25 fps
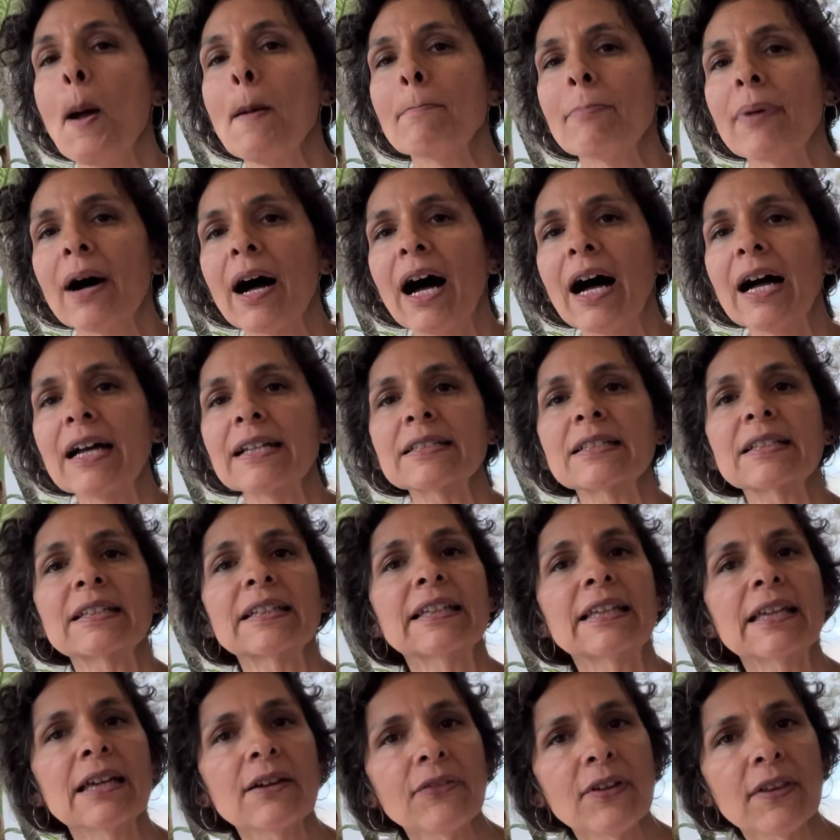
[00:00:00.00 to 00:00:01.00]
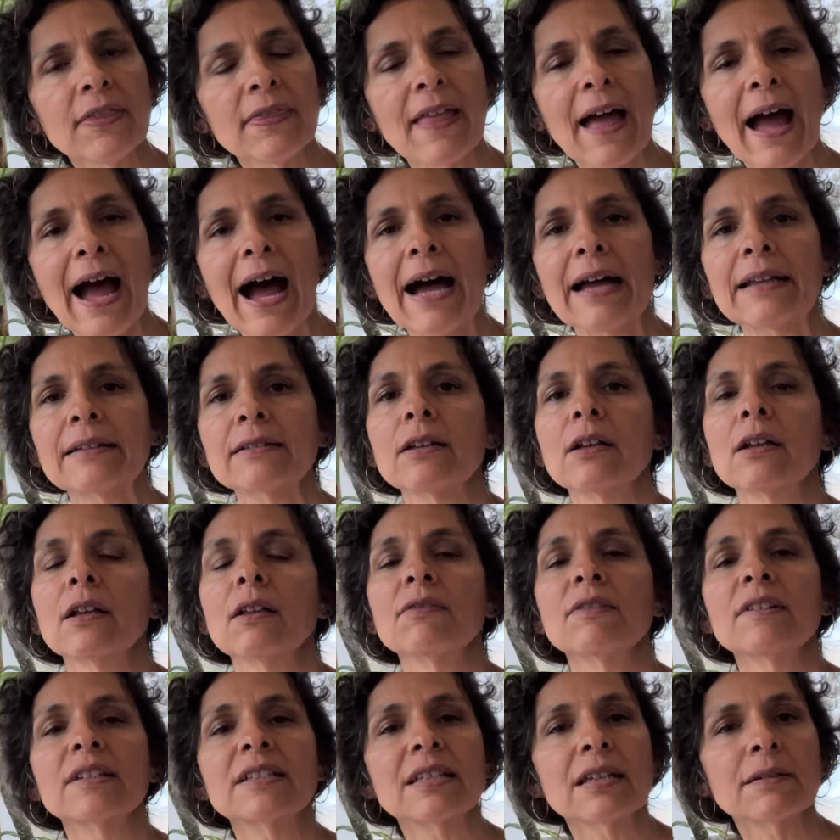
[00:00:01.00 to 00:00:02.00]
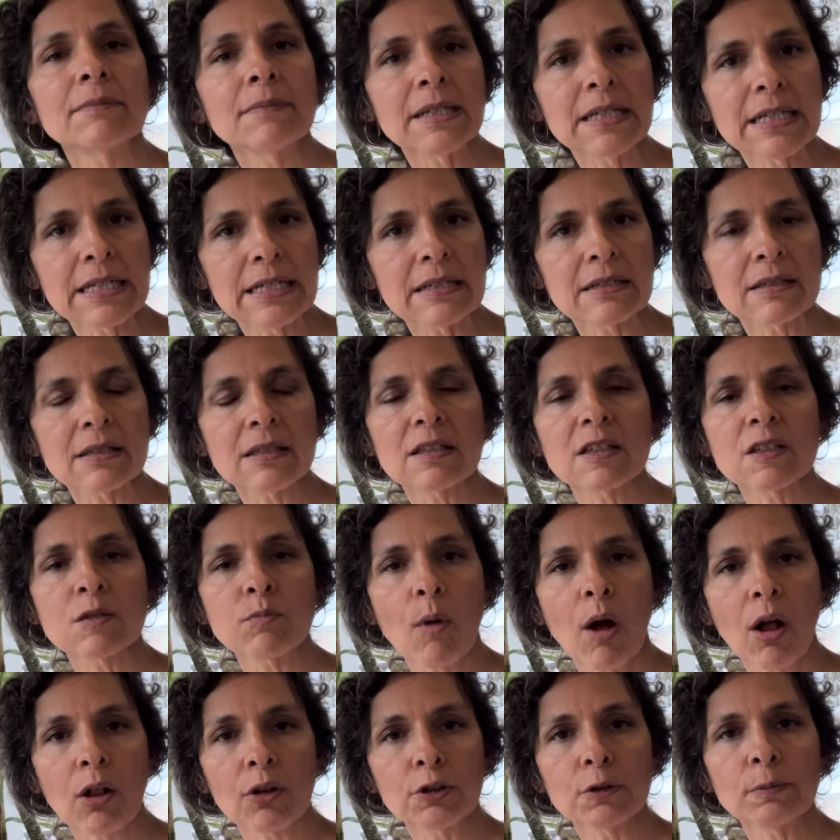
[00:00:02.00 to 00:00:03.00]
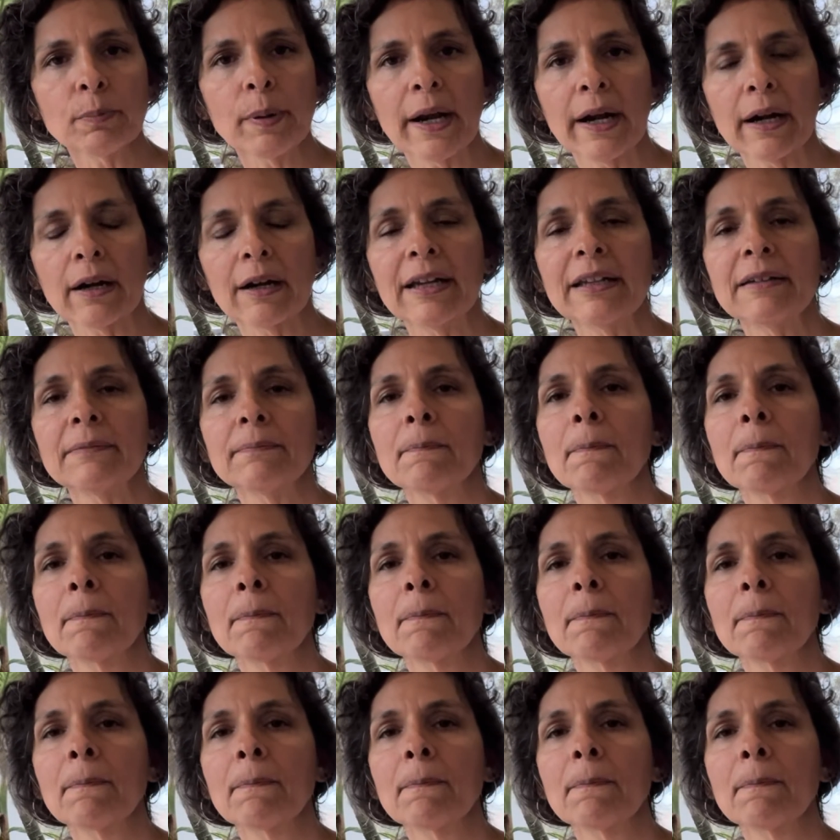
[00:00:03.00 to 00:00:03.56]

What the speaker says: But given that, the Timneh is a smaller parrot,